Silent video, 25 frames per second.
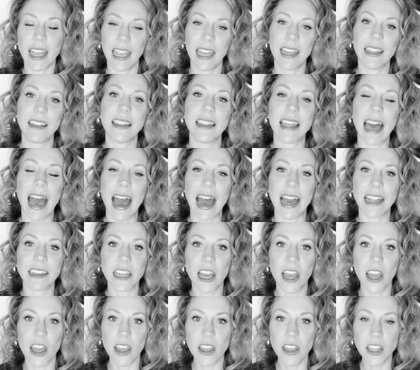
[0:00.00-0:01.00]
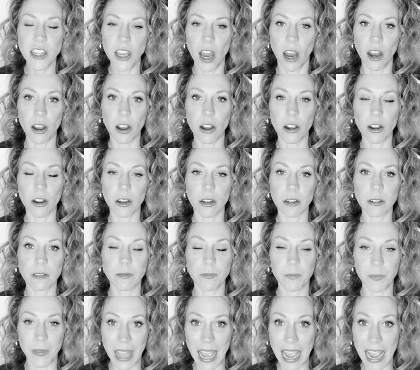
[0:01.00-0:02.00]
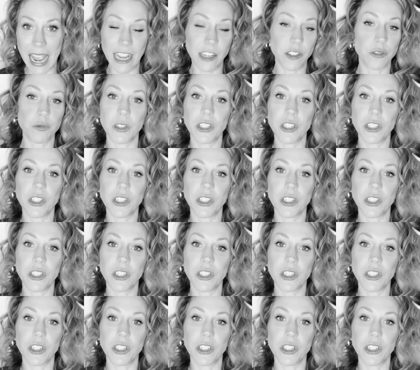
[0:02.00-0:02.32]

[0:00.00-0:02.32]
in that younger age,